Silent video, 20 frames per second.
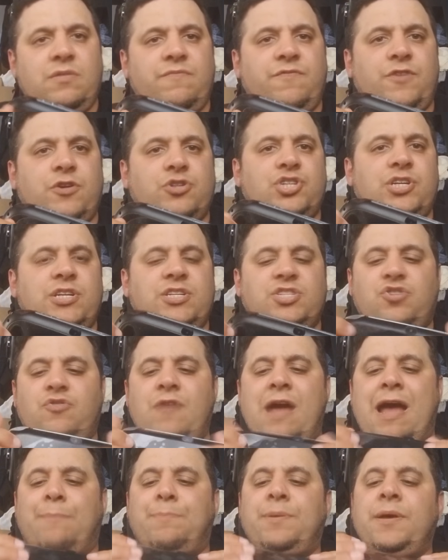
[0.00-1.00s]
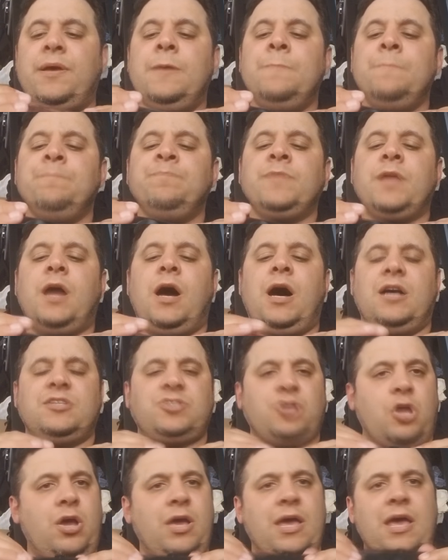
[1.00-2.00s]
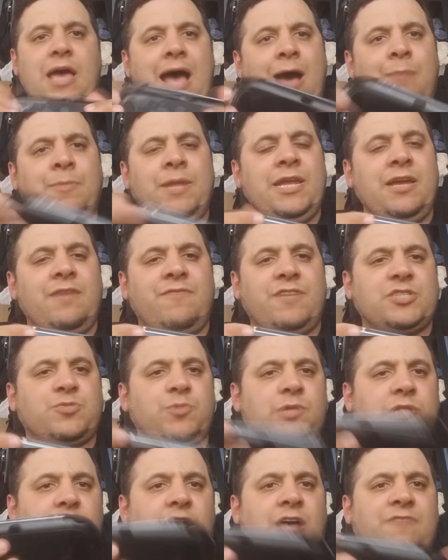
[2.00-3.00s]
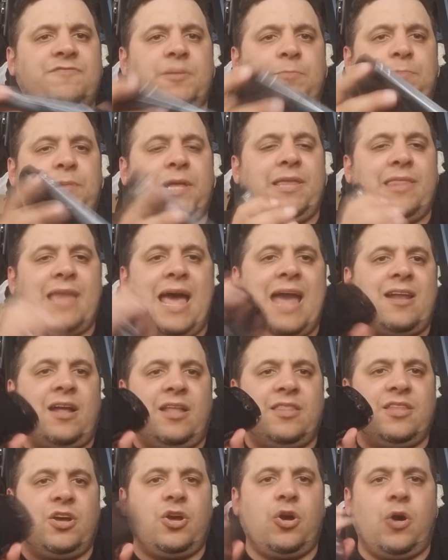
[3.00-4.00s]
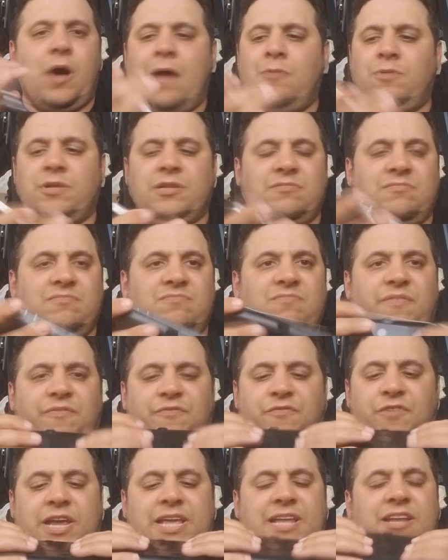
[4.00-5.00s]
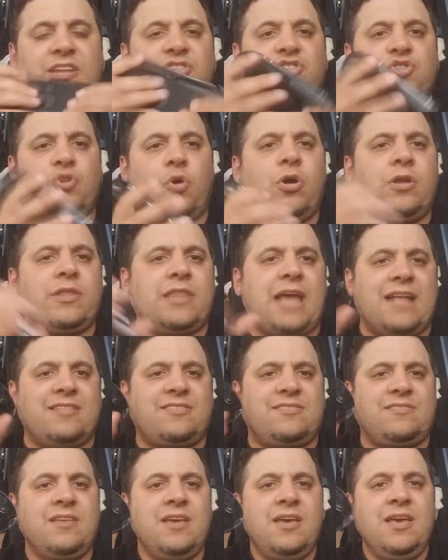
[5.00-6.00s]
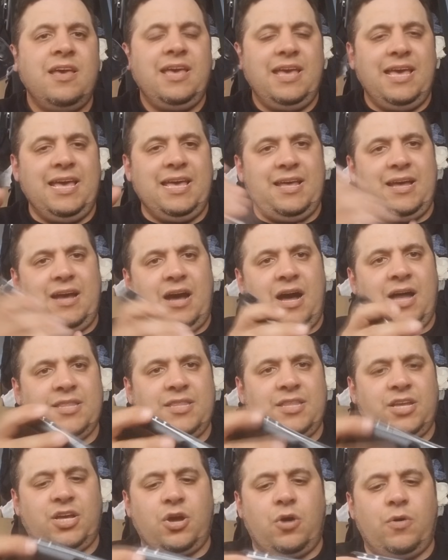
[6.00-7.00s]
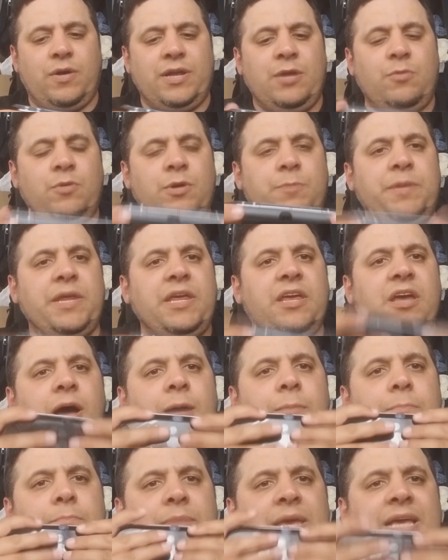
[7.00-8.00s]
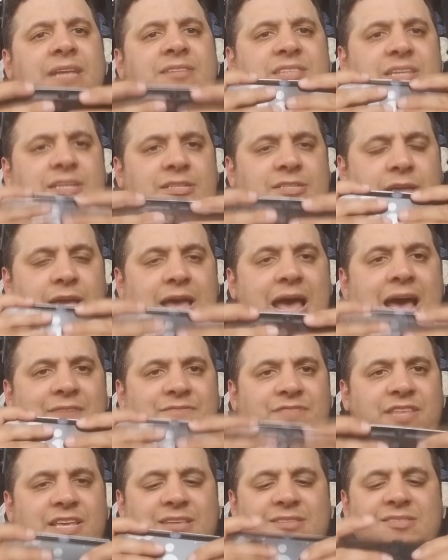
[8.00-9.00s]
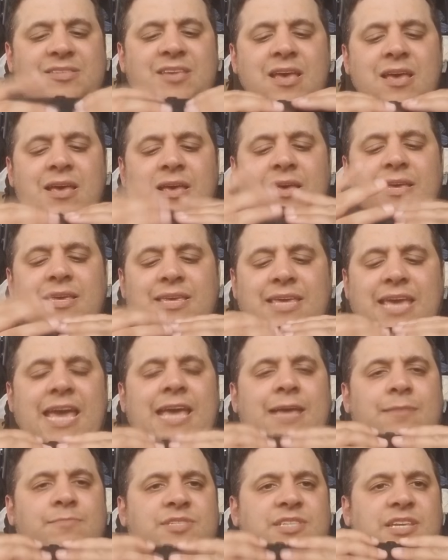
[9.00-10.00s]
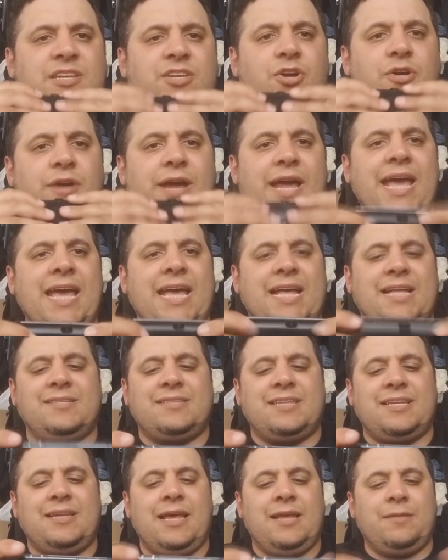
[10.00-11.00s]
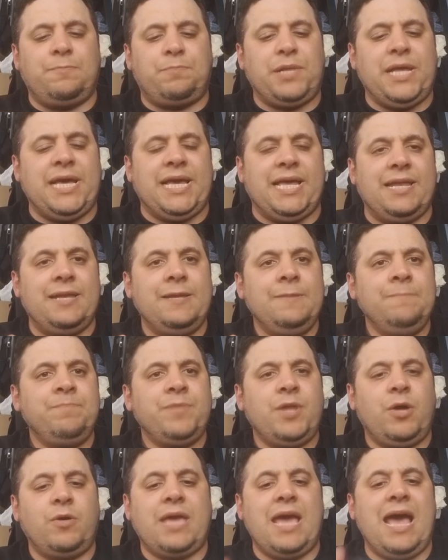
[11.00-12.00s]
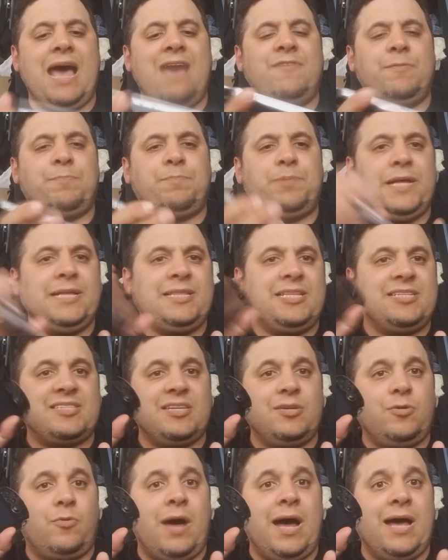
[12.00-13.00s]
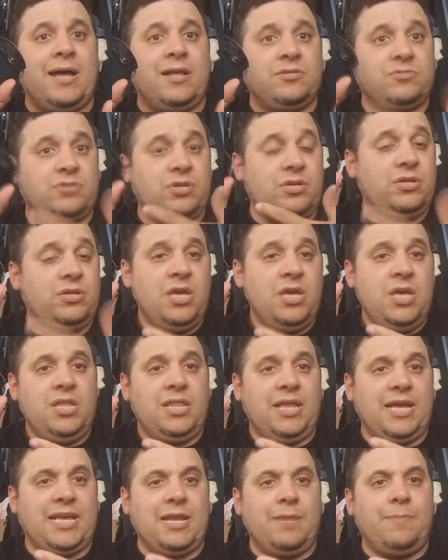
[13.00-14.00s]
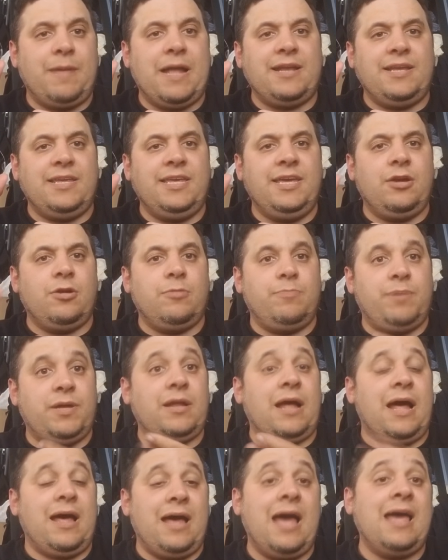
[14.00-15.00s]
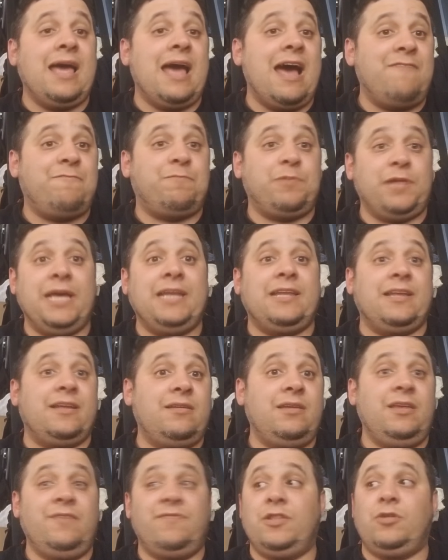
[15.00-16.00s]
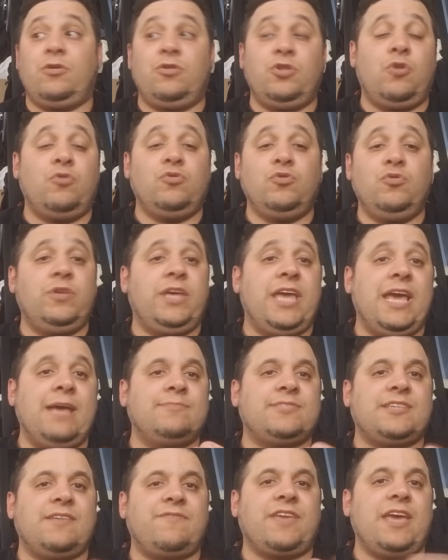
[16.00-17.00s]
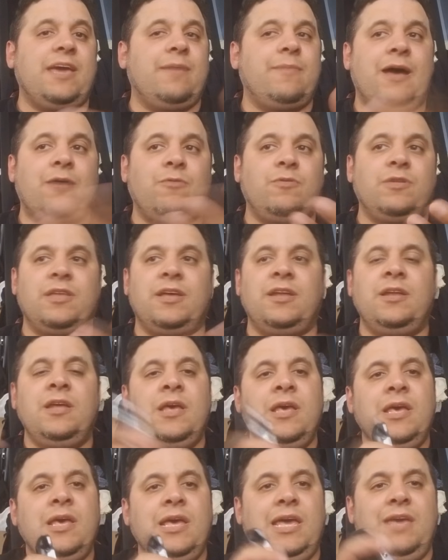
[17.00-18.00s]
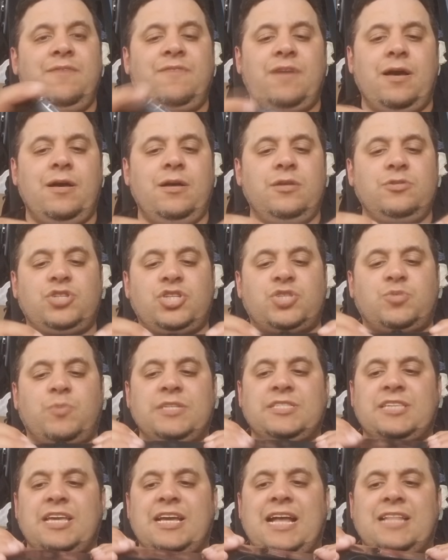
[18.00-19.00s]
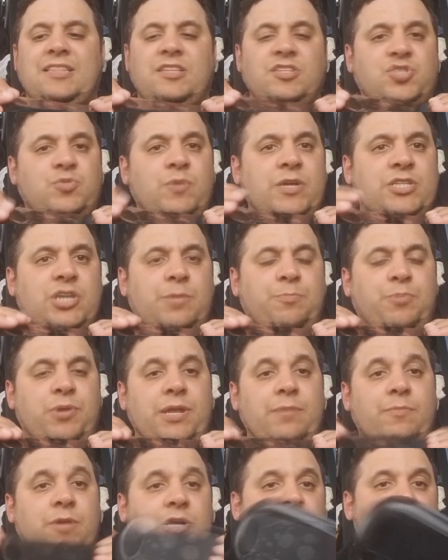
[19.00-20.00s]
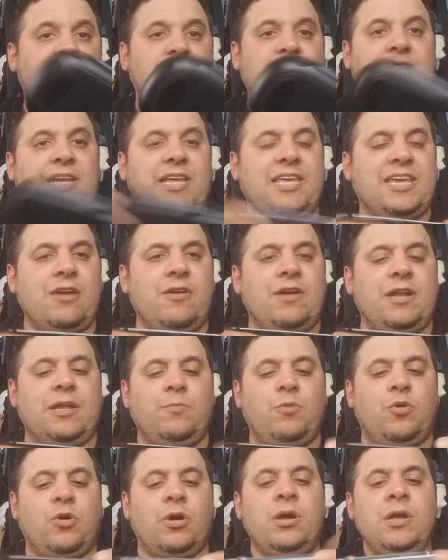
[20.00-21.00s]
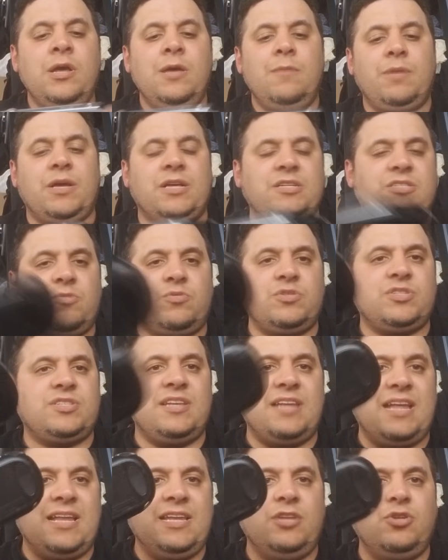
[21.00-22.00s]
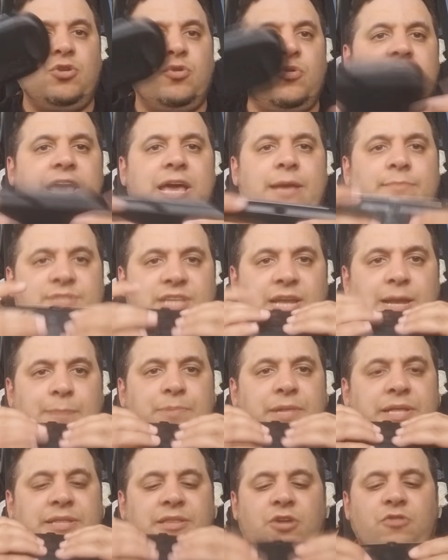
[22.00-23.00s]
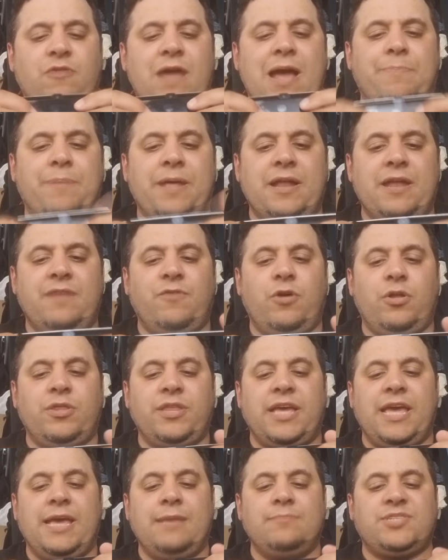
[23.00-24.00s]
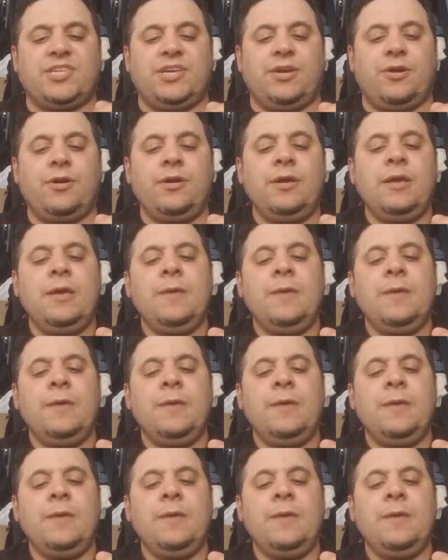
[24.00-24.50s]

version is crap. Uh, so how many of us would love to play that on the go? I would freaking adore that eh, on the go, and it would be amazing to have these games in your hand and, and play it. Okay, I haven't played this in a while, like in about a year, but I, I have played it, even though no new games have came out with it. Even uh, just once I got the Switch, I pretty much didn't care anymore because there wasn't any new games, and I played the crap out of all the games here.